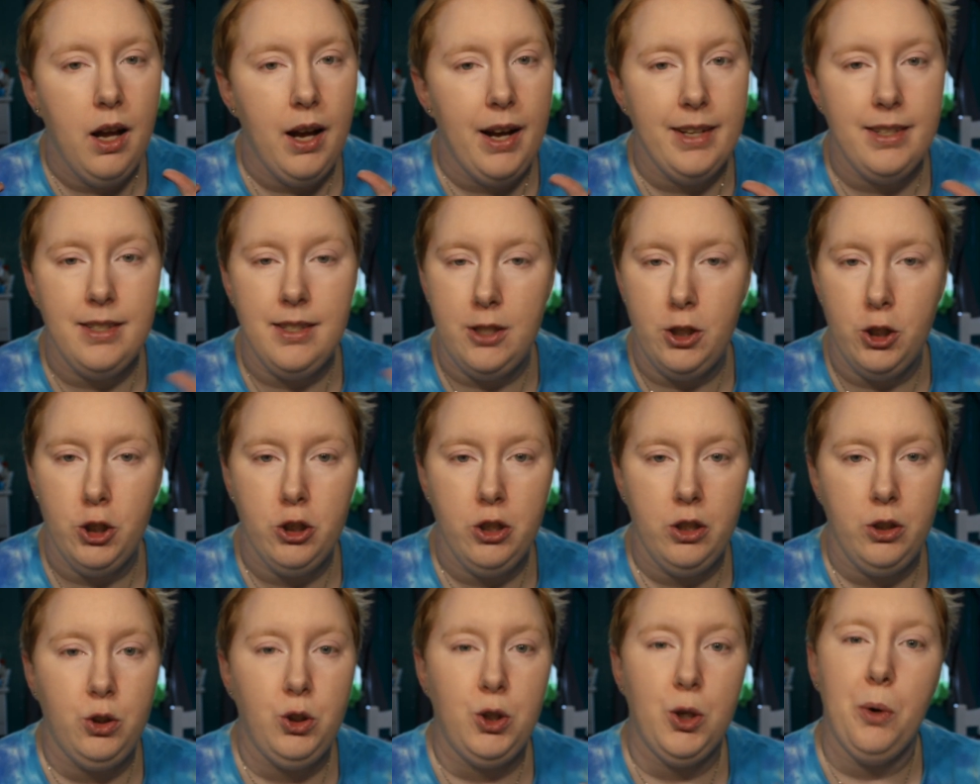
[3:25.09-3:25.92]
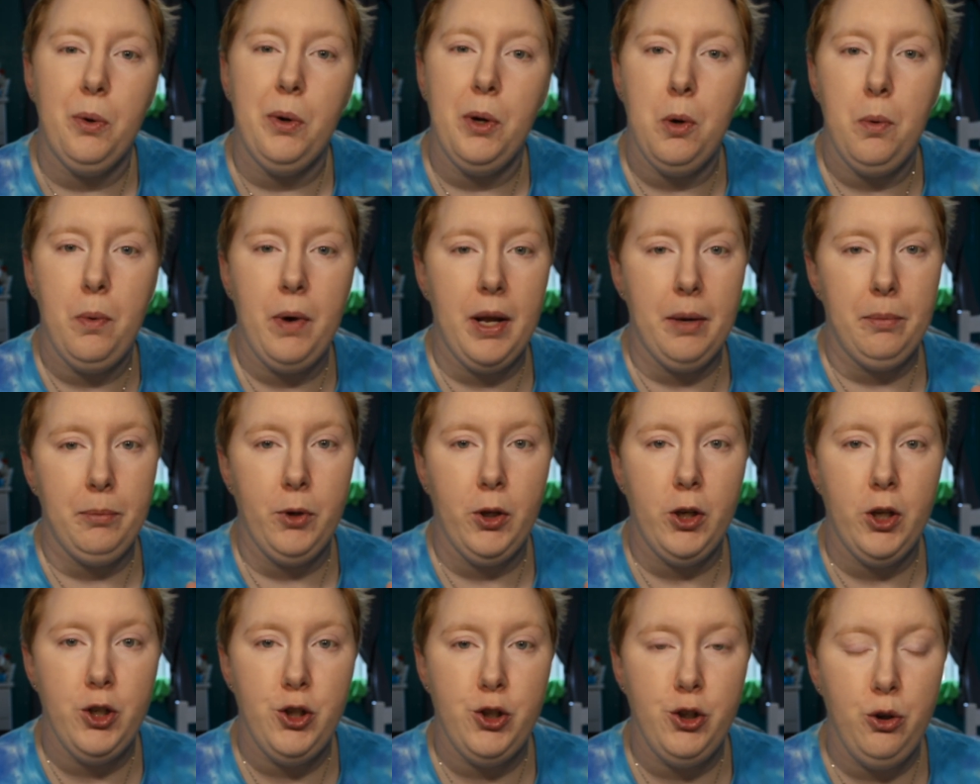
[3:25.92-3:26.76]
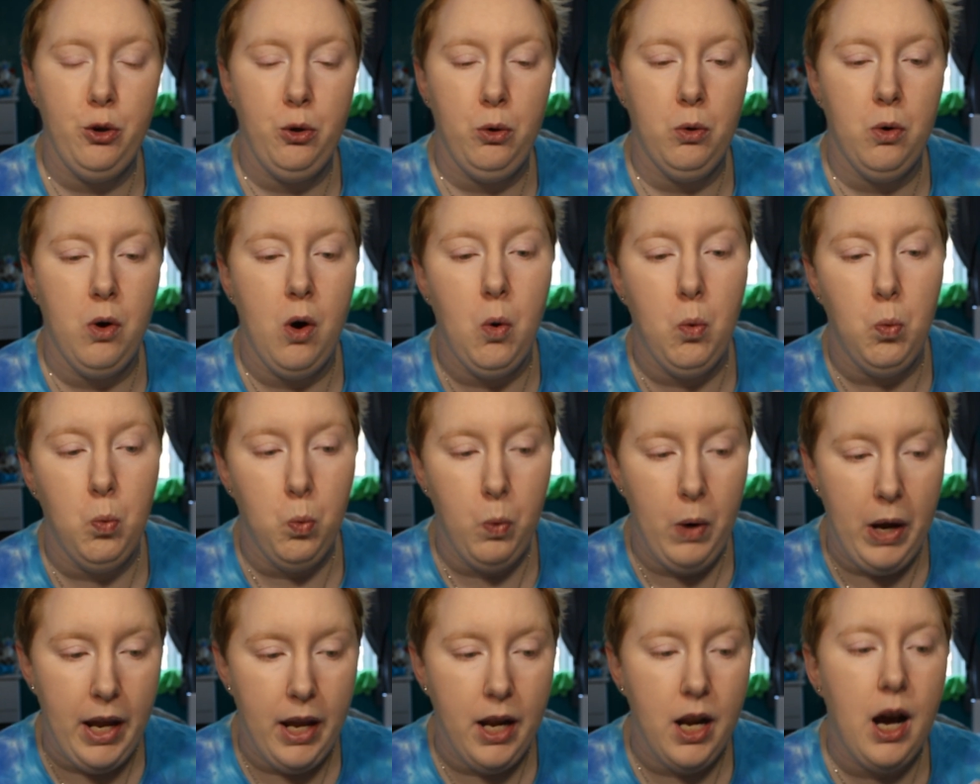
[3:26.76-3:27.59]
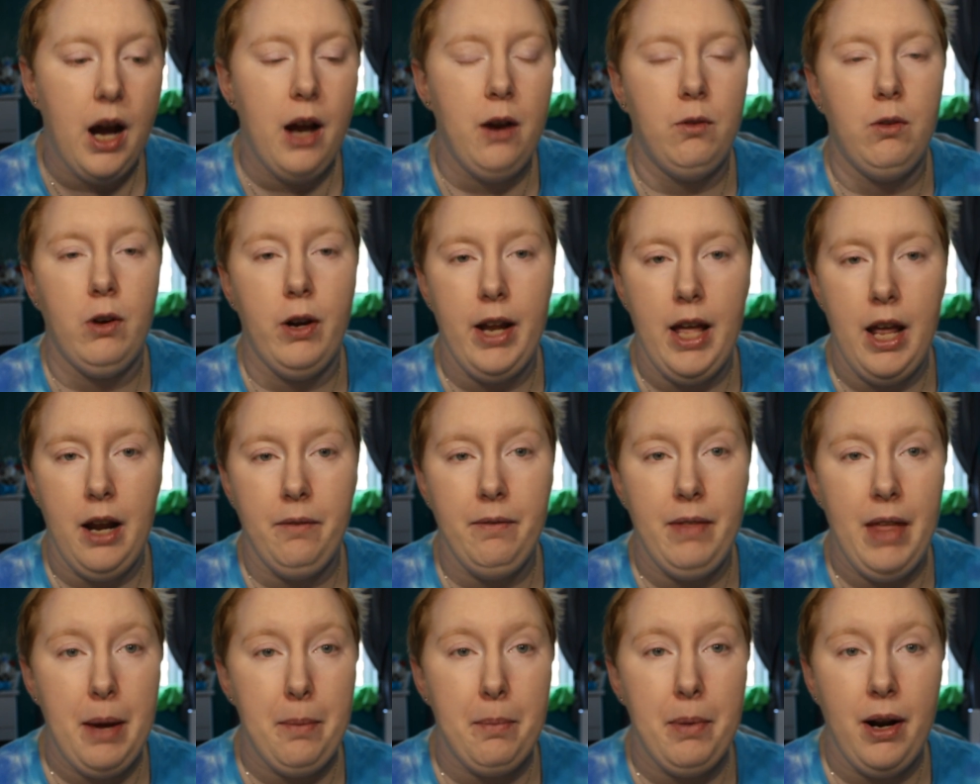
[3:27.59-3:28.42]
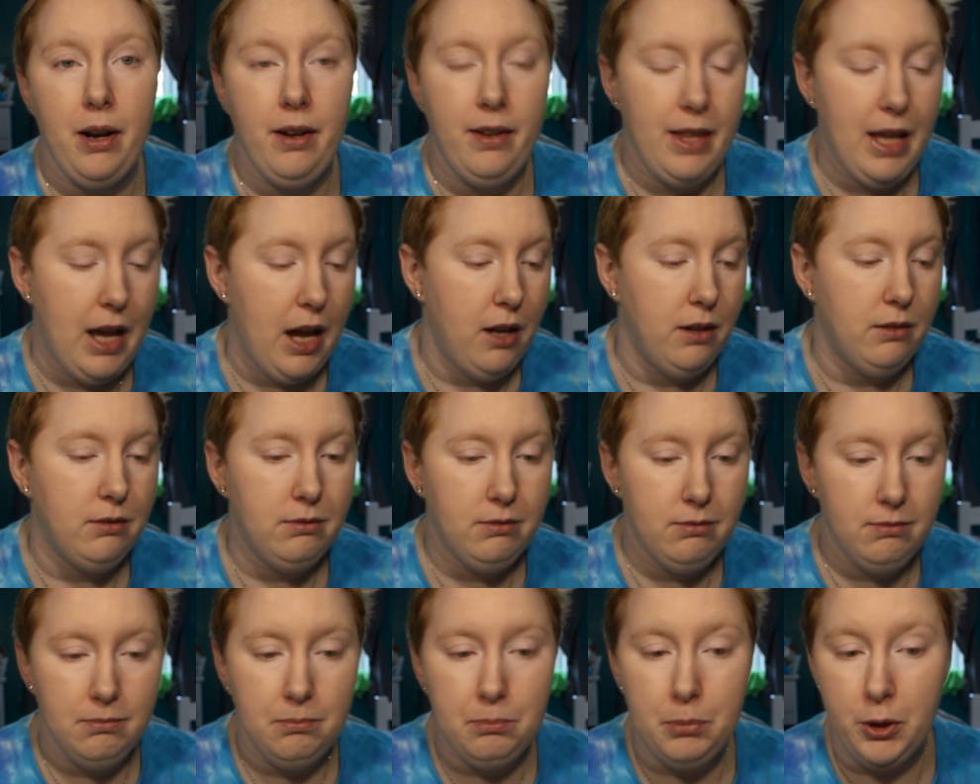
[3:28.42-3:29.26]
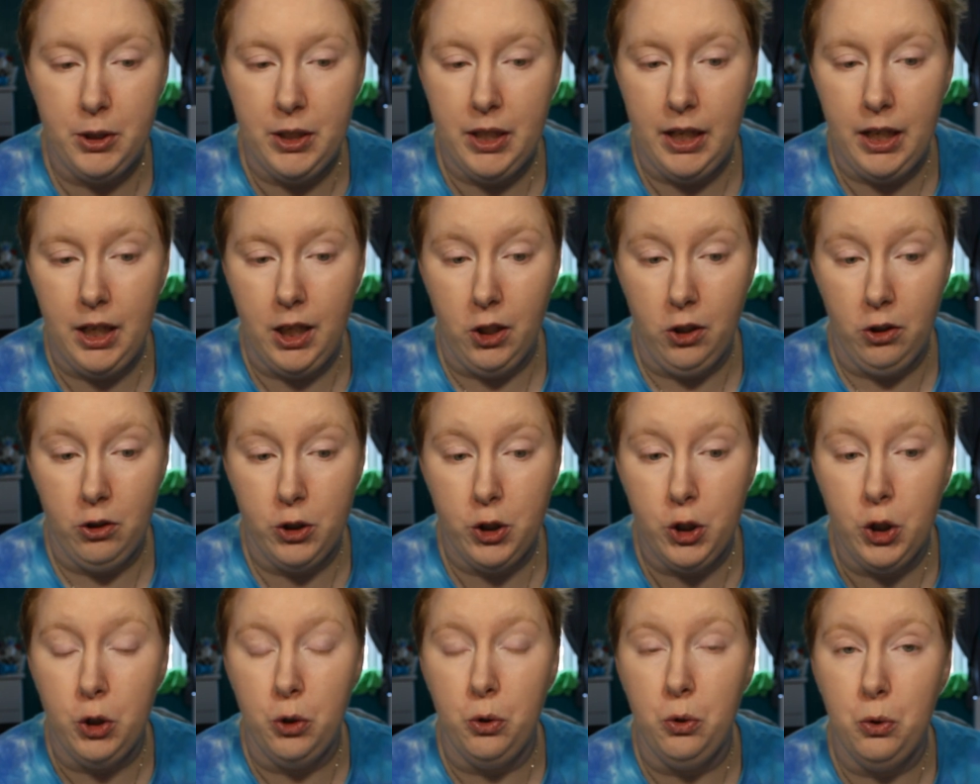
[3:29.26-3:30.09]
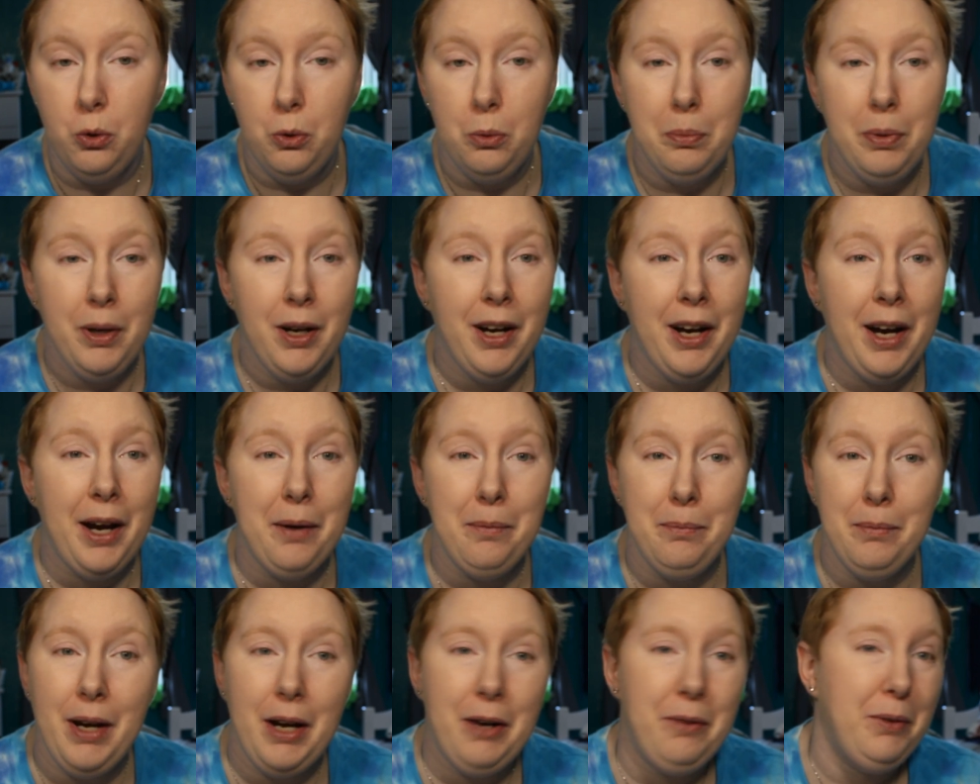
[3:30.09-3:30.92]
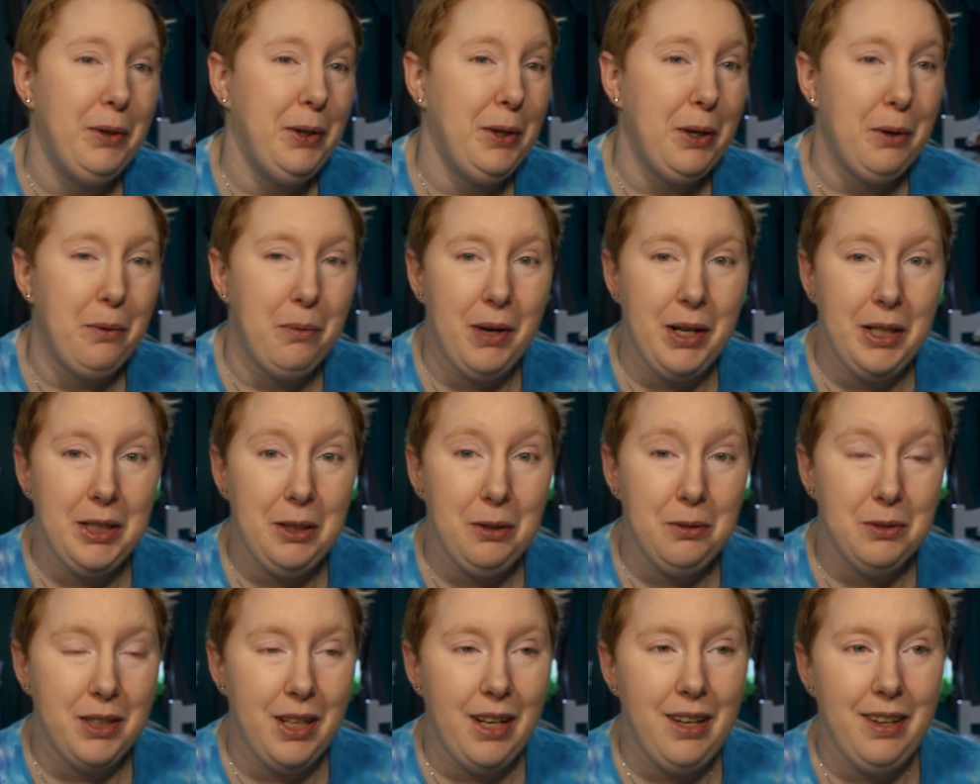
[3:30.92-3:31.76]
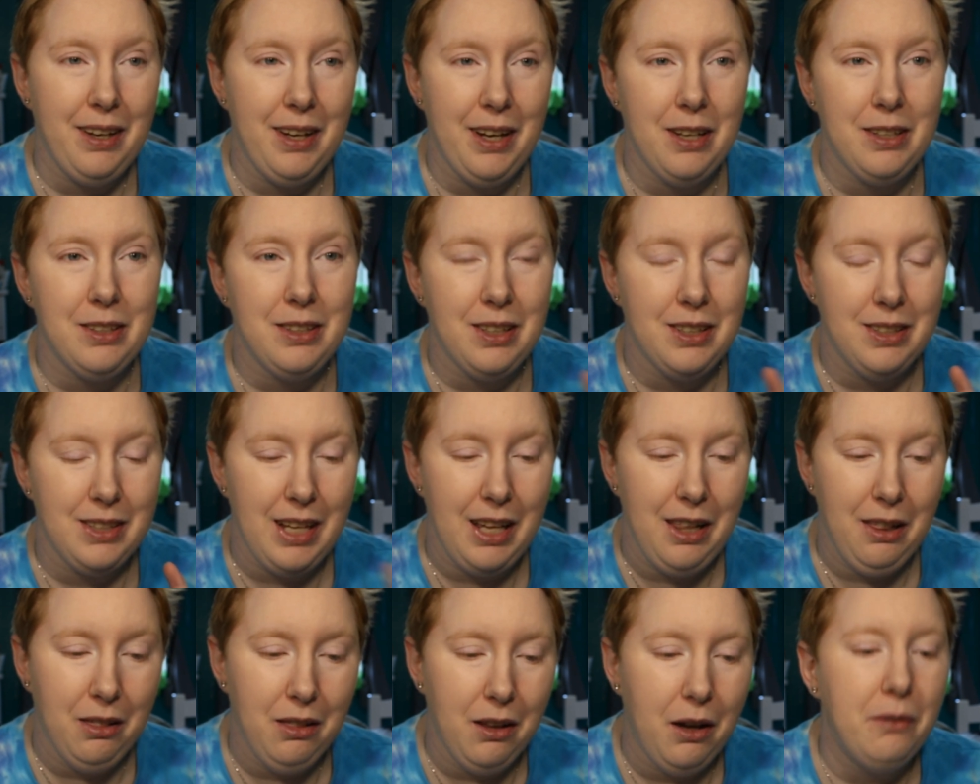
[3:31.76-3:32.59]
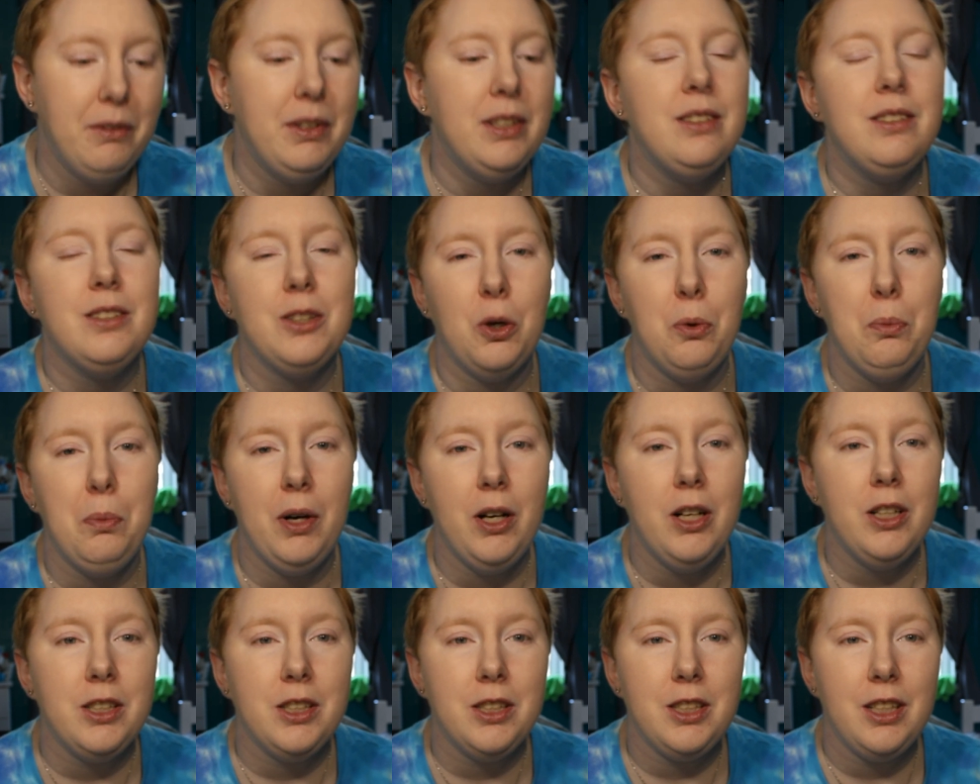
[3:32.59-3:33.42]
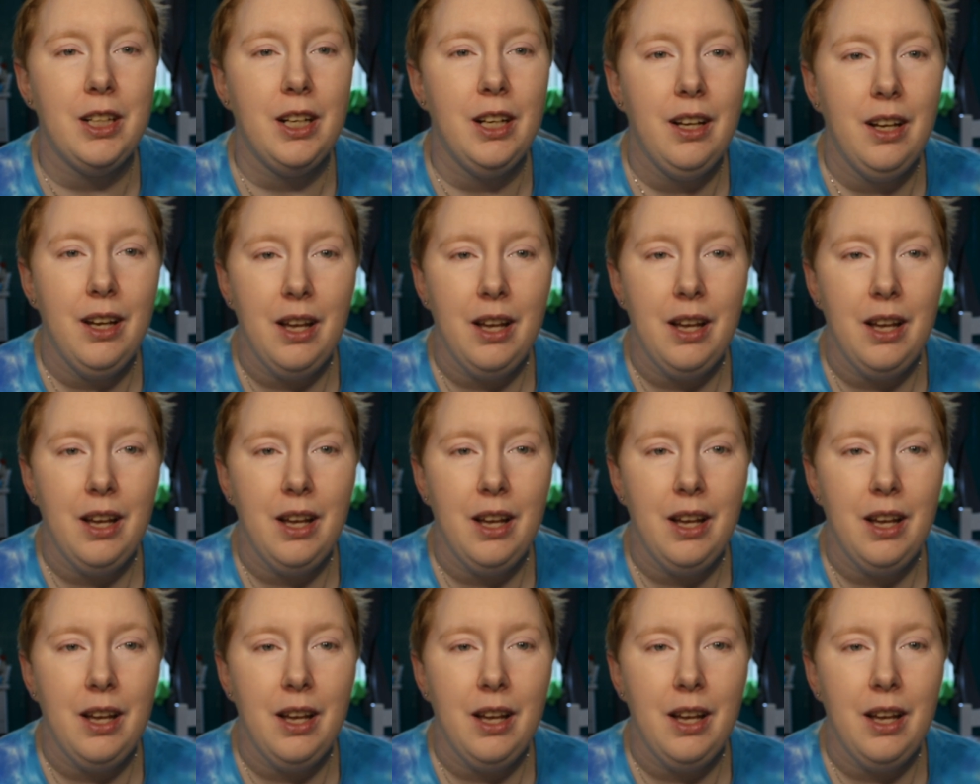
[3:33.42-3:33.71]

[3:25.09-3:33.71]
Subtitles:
I seriously don't know what I'm gonna do when I run out of that particular tube. I really don't want to use anything else because I love it so much.